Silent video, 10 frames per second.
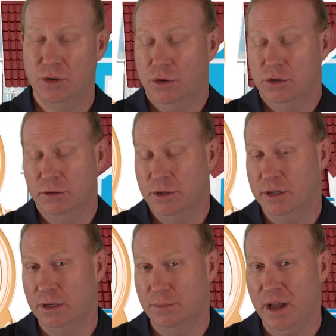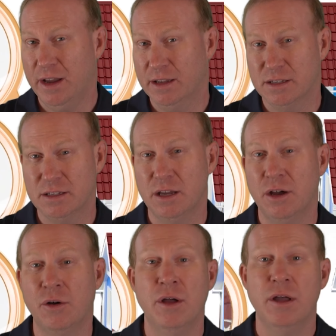or are you looking to buy and
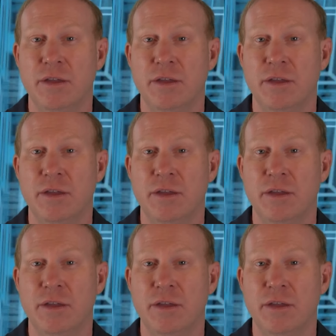sell?